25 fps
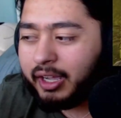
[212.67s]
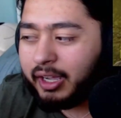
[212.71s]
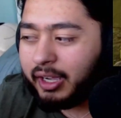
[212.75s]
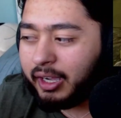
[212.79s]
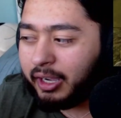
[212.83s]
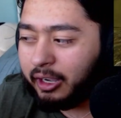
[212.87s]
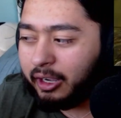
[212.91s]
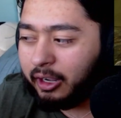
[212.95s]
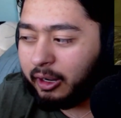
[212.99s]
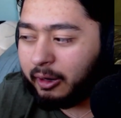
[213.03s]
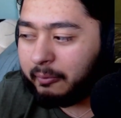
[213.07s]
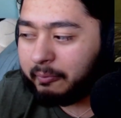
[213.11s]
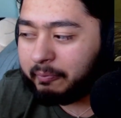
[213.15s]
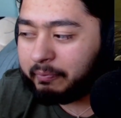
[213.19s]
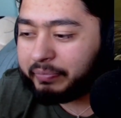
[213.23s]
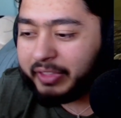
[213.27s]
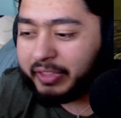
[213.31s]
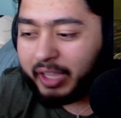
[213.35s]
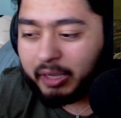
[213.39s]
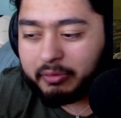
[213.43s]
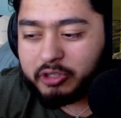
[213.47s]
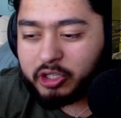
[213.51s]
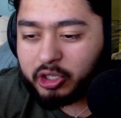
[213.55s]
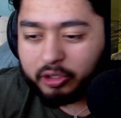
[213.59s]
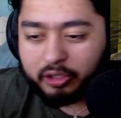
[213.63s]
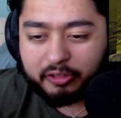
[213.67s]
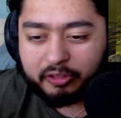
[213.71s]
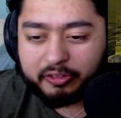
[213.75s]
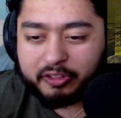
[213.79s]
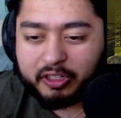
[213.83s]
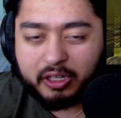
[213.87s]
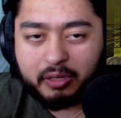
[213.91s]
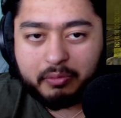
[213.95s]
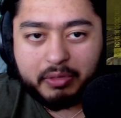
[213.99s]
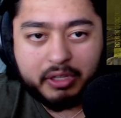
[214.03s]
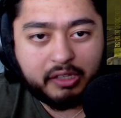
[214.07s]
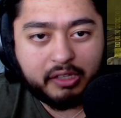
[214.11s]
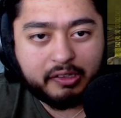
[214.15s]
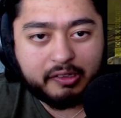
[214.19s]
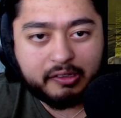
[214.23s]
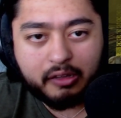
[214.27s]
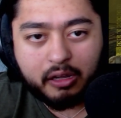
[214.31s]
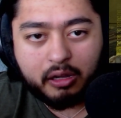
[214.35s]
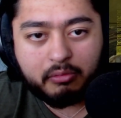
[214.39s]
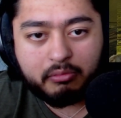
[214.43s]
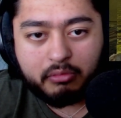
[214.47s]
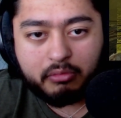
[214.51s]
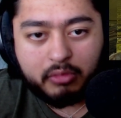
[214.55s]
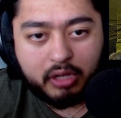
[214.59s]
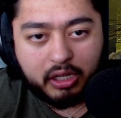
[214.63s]
I'm sure there's going to be
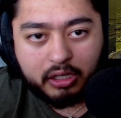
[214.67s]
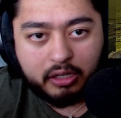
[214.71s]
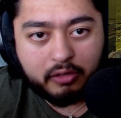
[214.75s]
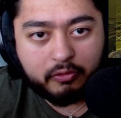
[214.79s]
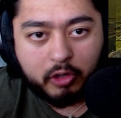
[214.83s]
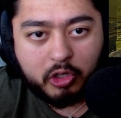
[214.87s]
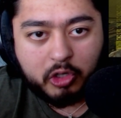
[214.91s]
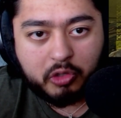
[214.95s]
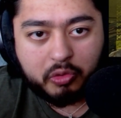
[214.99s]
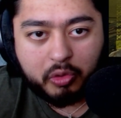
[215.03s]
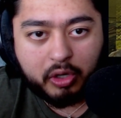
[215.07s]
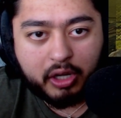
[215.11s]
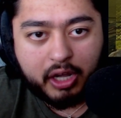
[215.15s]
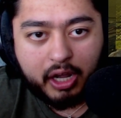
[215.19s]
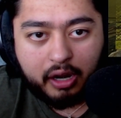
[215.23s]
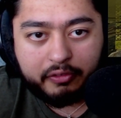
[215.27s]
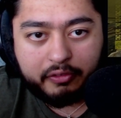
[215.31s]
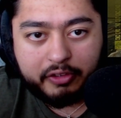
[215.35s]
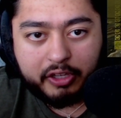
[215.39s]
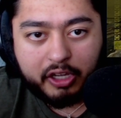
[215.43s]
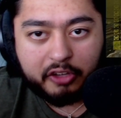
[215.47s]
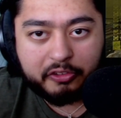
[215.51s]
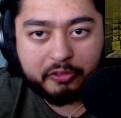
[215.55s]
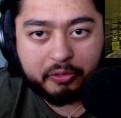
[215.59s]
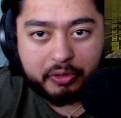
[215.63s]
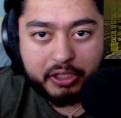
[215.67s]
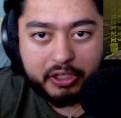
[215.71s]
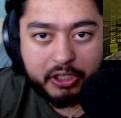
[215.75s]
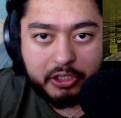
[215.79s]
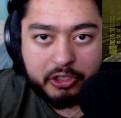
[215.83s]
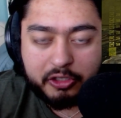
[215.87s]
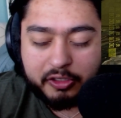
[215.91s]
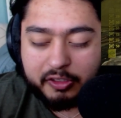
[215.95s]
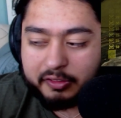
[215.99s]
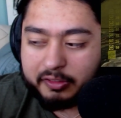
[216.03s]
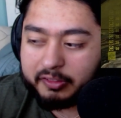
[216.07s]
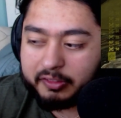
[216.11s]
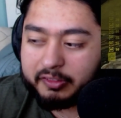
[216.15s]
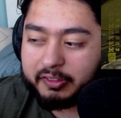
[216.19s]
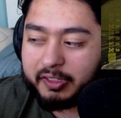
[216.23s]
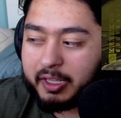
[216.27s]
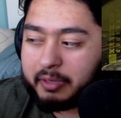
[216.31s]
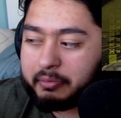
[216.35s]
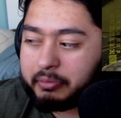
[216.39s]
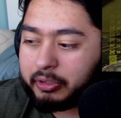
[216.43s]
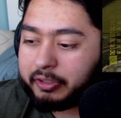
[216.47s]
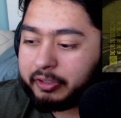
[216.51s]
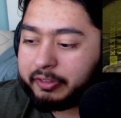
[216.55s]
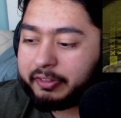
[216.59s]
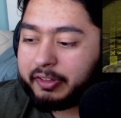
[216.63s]
some individual caveats with each of these
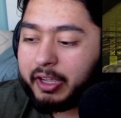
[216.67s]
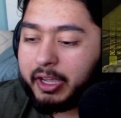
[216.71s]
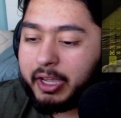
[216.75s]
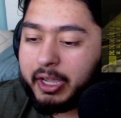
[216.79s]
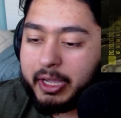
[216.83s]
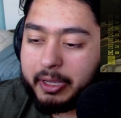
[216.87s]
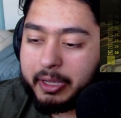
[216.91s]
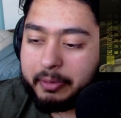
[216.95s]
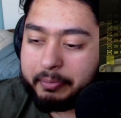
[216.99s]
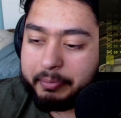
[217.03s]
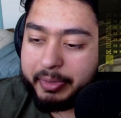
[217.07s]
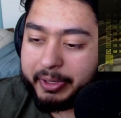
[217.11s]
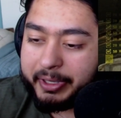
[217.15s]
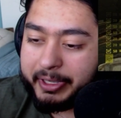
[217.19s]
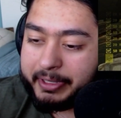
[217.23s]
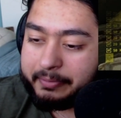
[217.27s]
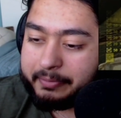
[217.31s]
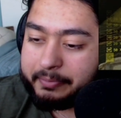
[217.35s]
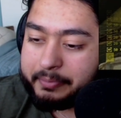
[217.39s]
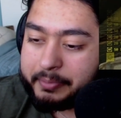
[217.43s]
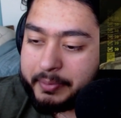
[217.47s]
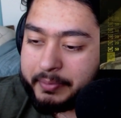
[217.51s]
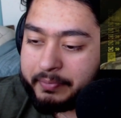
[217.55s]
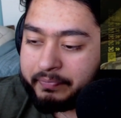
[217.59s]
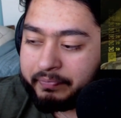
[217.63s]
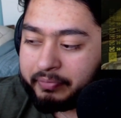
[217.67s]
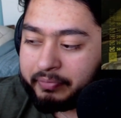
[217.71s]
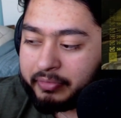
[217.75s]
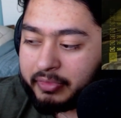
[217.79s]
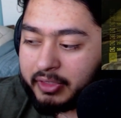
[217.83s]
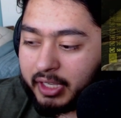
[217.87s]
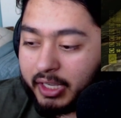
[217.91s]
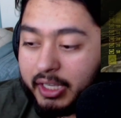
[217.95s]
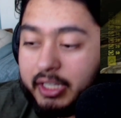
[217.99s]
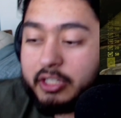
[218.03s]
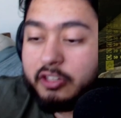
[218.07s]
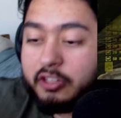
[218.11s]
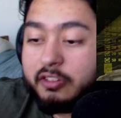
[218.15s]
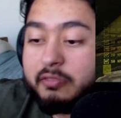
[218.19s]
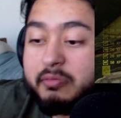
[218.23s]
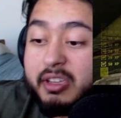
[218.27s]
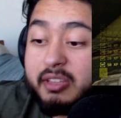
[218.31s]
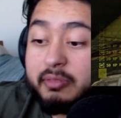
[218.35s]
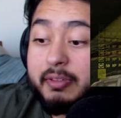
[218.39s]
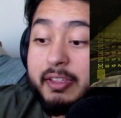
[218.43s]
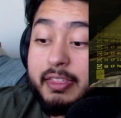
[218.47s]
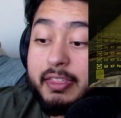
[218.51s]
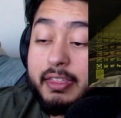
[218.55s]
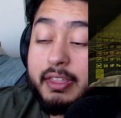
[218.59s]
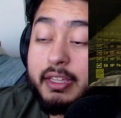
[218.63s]
examples, but it just makes
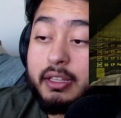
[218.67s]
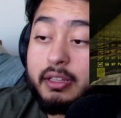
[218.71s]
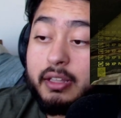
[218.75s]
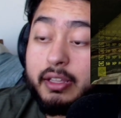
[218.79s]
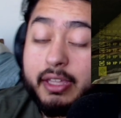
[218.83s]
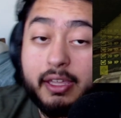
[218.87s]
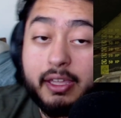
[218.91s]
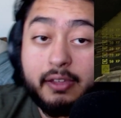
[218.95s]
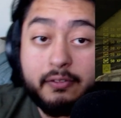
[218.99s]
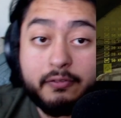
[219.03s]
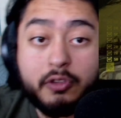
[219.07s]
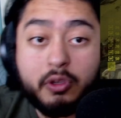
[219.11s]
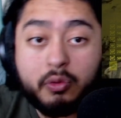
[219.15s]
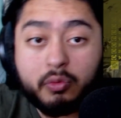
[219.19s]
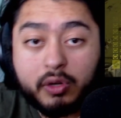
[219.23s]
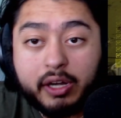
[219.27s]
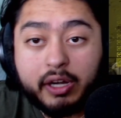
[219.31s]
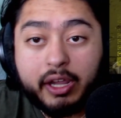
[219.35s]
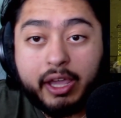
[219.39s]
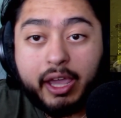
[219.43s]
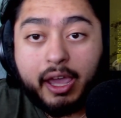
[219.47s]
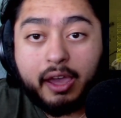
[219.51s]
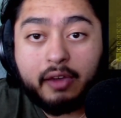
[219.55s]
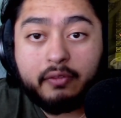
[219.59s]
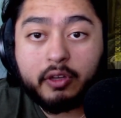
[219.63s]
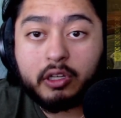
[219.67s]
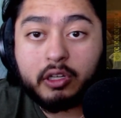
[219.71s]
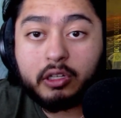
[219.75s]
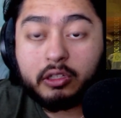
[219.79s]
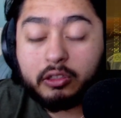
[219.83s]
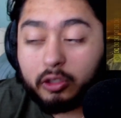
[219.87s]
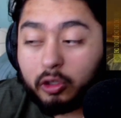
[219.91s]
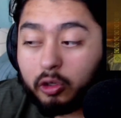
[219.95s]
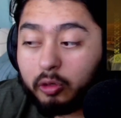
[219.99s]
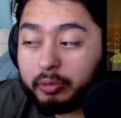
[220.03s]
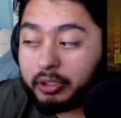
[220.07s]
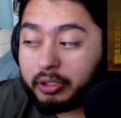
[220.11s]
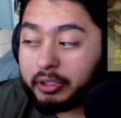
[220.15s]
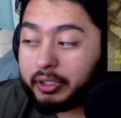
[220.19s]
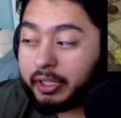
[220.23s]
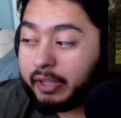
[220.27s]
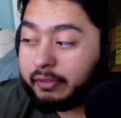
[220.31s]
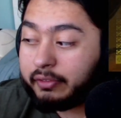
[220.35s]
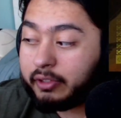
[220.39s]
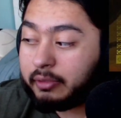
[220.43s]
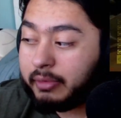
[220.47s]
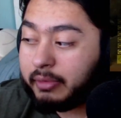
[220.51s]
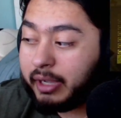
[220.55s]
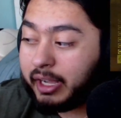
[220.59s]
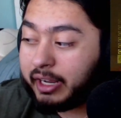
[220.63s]
me think, like, if you were to have a global
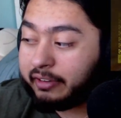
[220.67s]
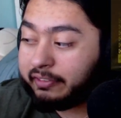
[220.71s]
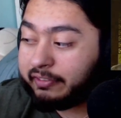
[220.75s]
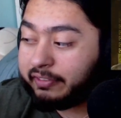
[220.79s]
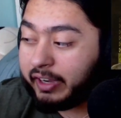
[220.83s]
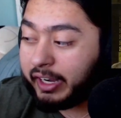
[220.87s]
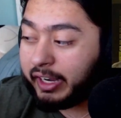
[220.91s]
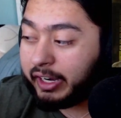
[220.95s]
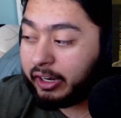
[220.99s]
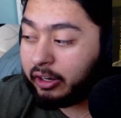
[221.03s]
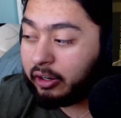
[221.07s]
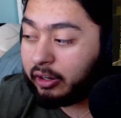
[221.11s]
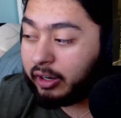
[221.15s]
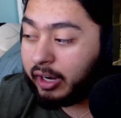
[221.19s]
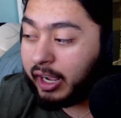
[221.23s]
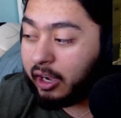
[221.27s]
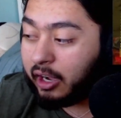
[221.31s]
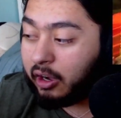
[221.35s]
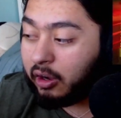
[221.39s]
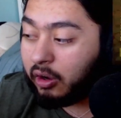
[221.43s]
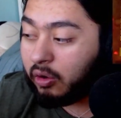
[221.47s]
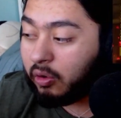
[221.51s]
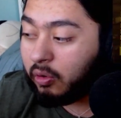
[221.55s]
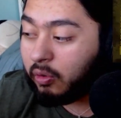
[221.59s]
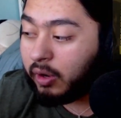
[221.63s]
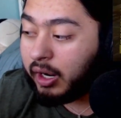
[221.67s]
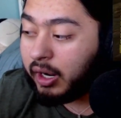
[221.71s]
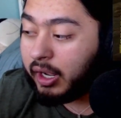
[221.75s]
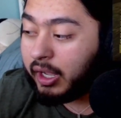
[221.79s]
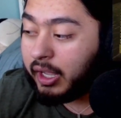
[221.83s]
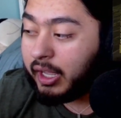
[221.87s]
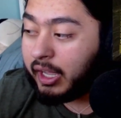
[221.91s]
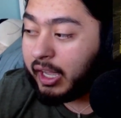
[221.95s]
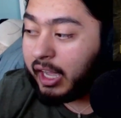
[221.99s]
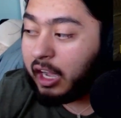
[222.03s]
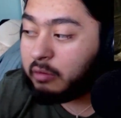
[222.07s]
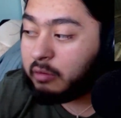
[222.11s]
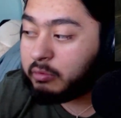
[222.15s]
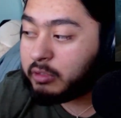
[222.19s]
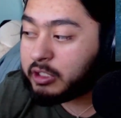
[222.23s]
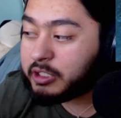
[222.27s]
level modifier, how much